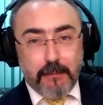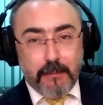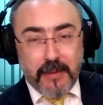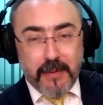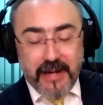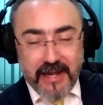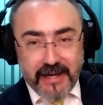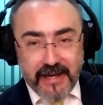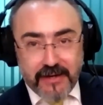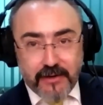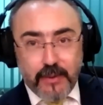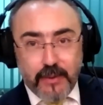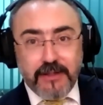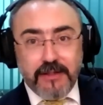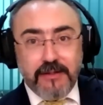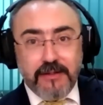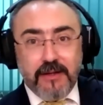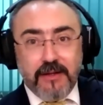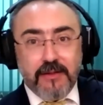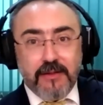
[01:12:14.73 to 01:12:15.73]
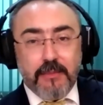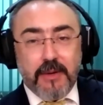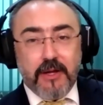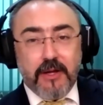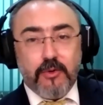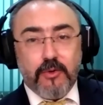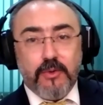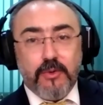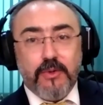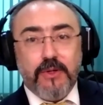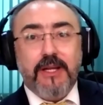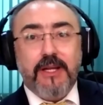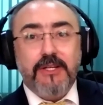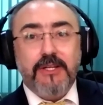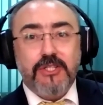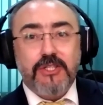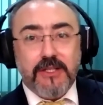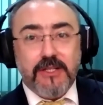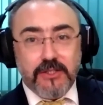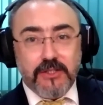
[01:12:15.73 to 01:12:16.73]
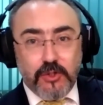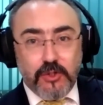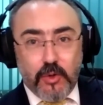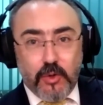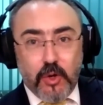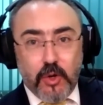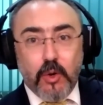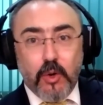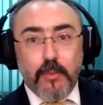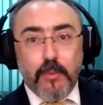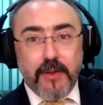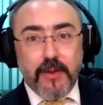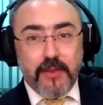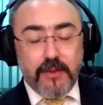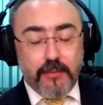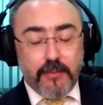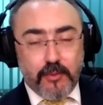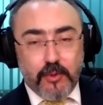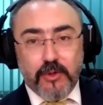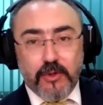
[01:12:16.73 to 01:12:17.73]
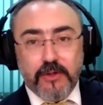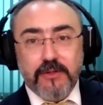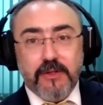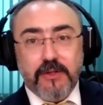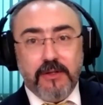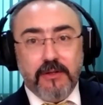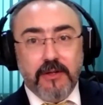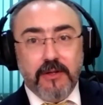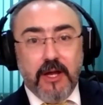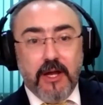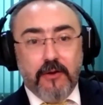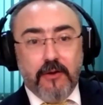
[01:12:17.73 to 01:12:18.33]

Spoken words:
By accrediting the micro-credentials, you open the portal